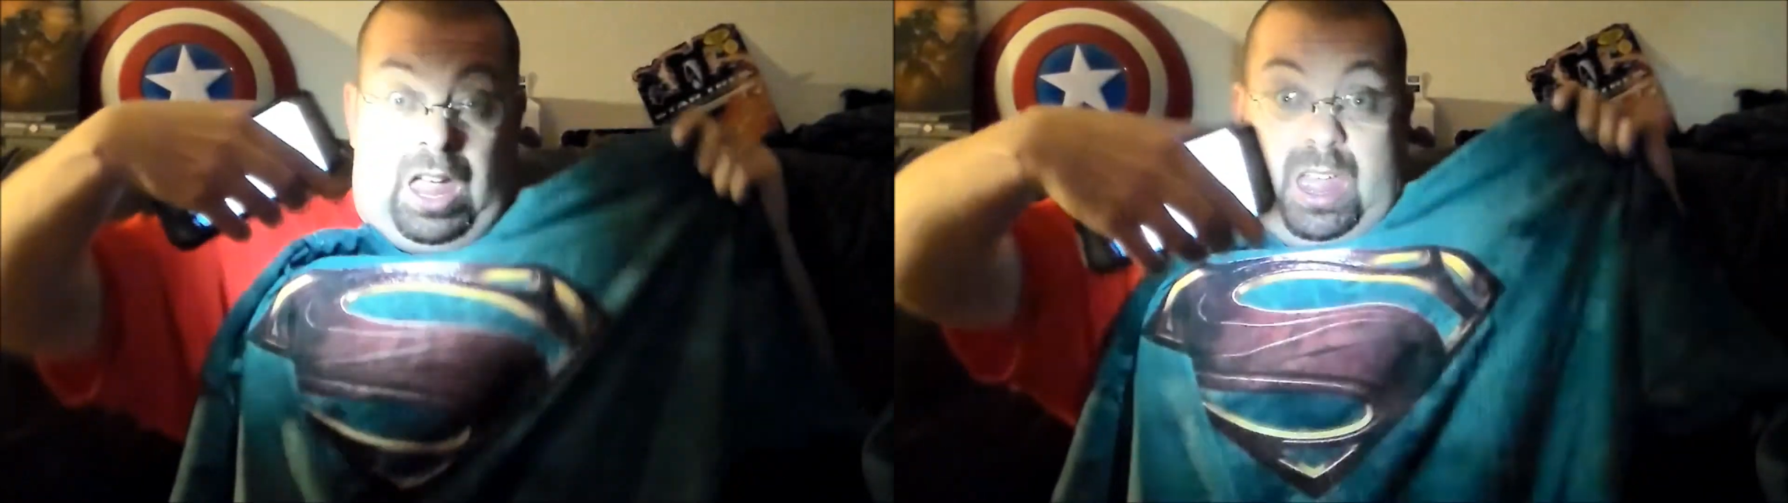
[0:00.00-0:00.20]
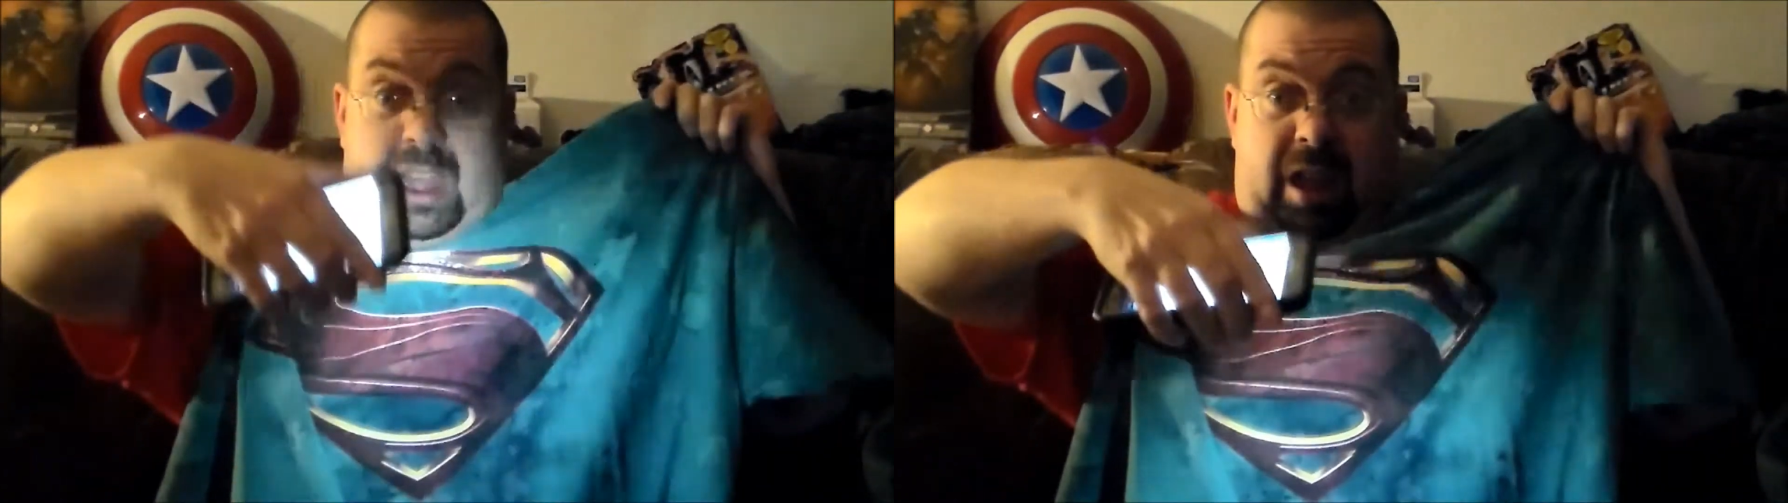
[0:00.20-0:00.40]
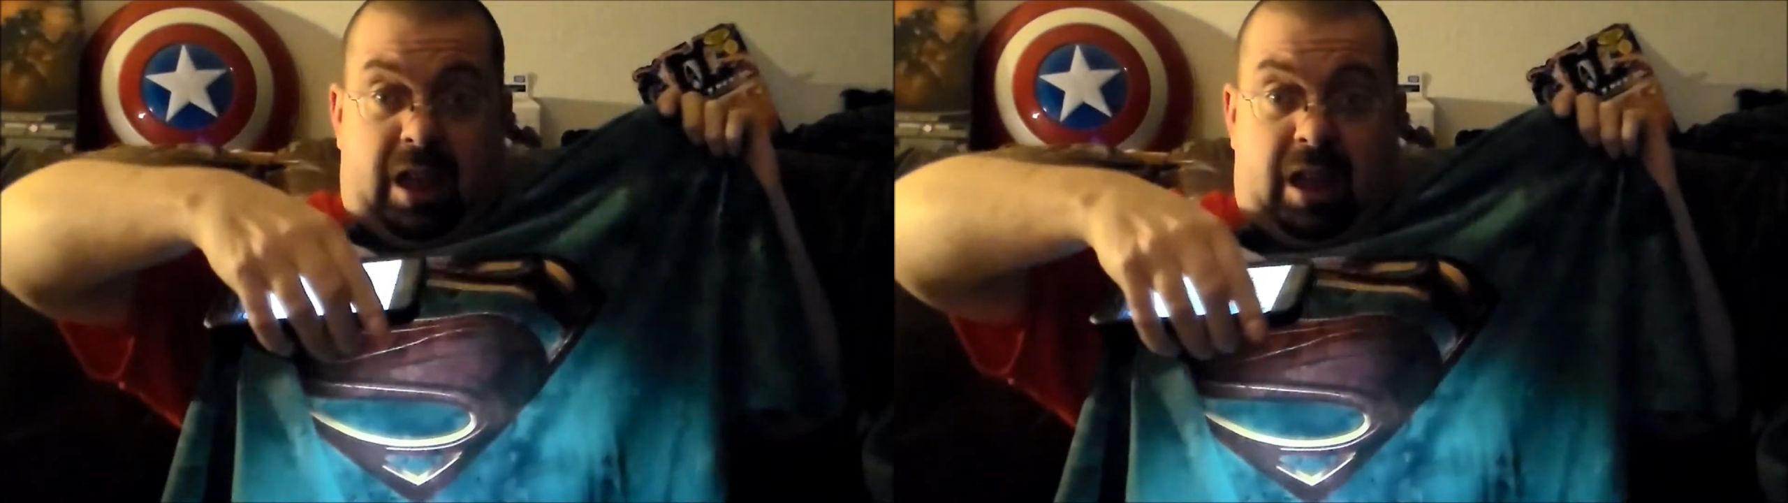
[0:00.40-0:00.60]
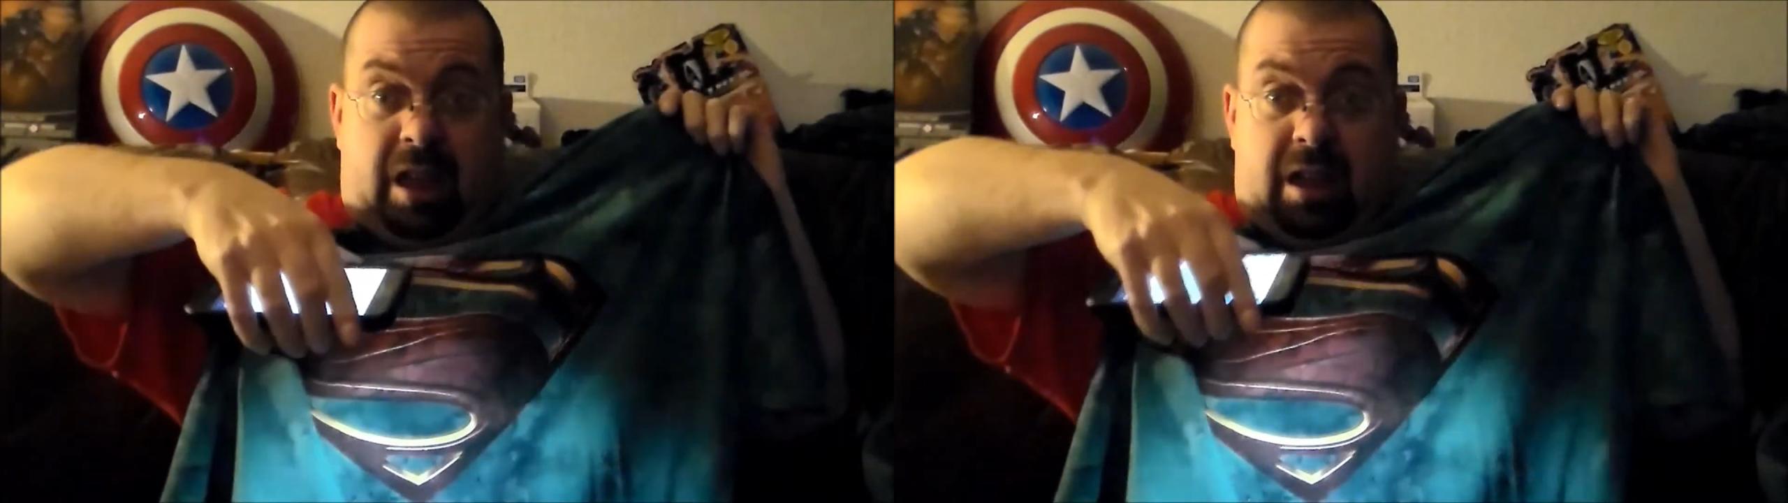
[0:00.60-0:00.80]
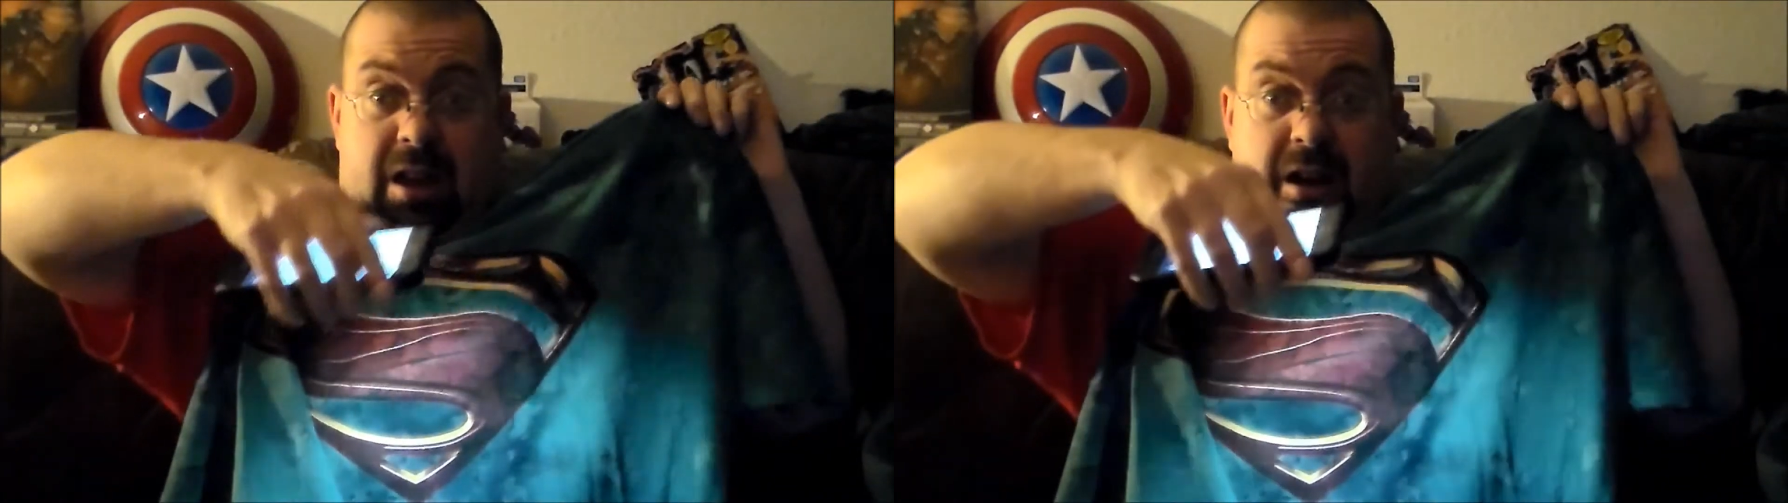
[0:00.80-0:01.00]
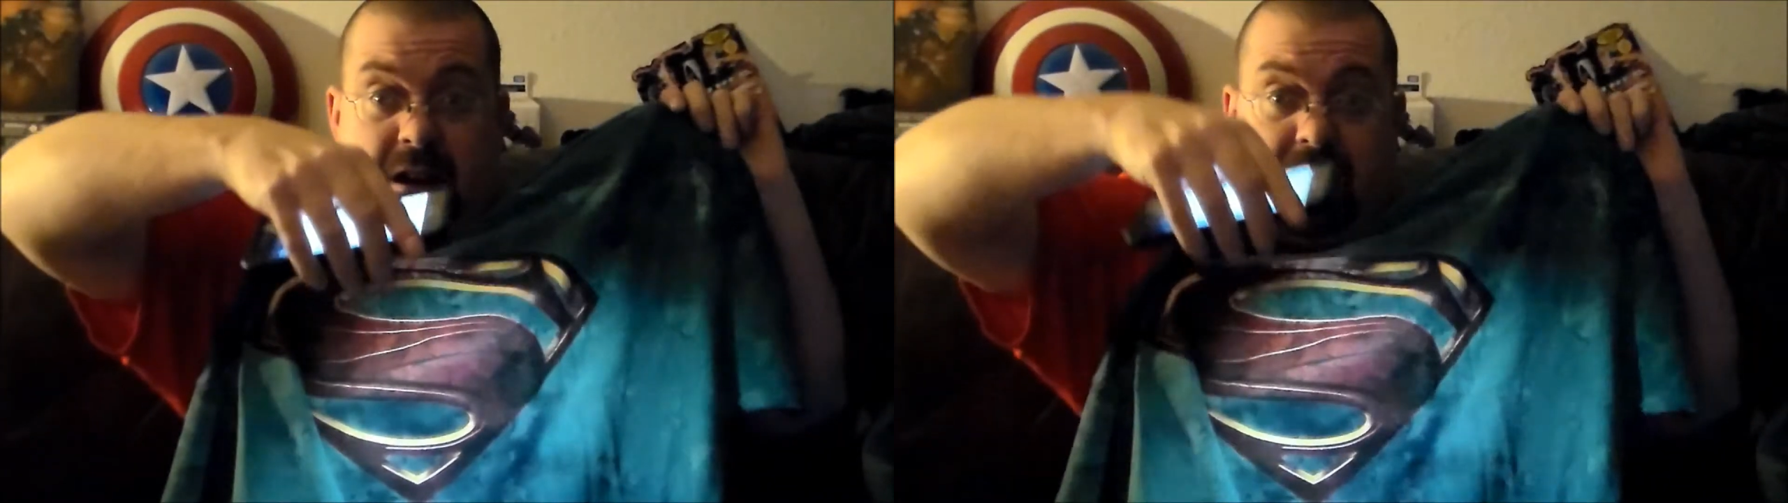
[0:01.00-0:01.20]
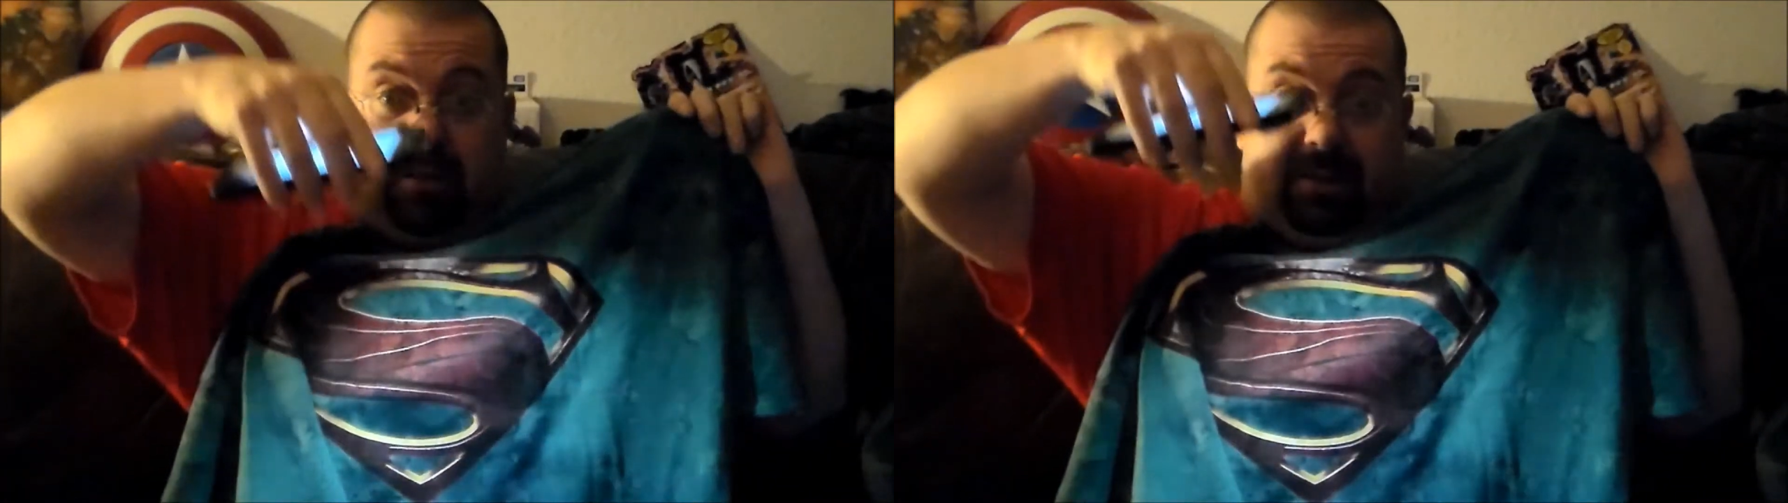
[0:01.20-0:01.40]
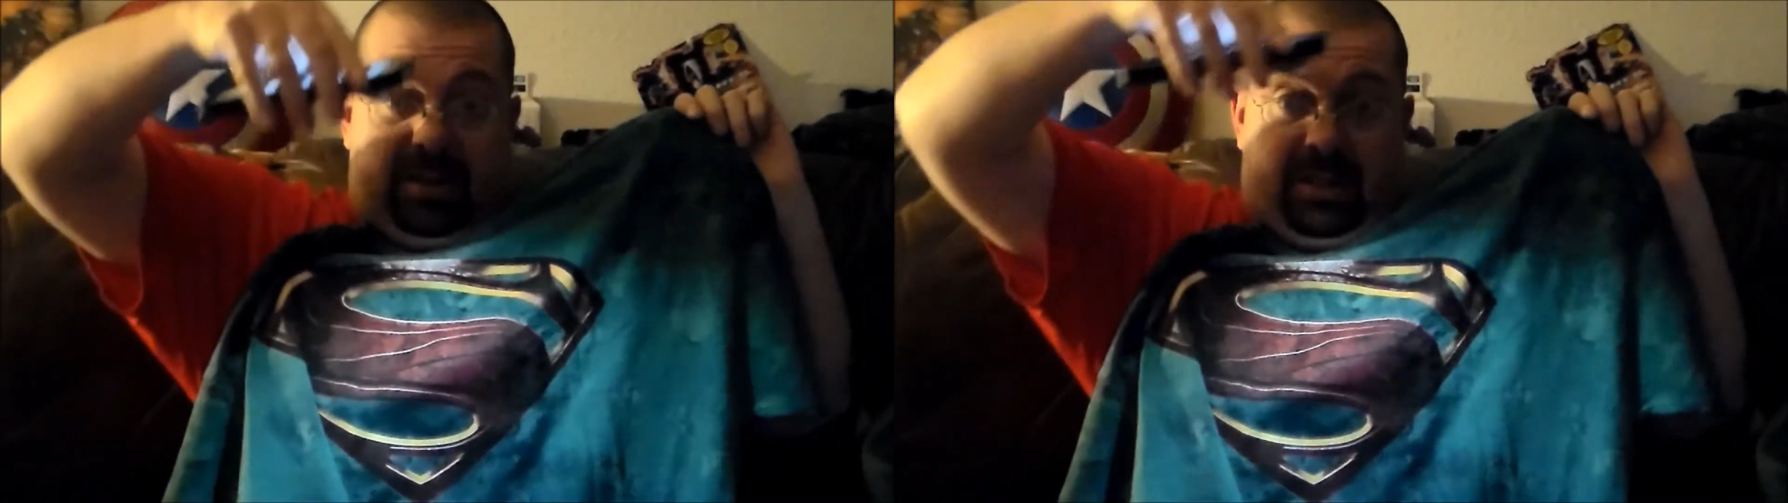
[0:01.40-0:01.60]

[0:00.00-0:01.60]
Uh, there he goes.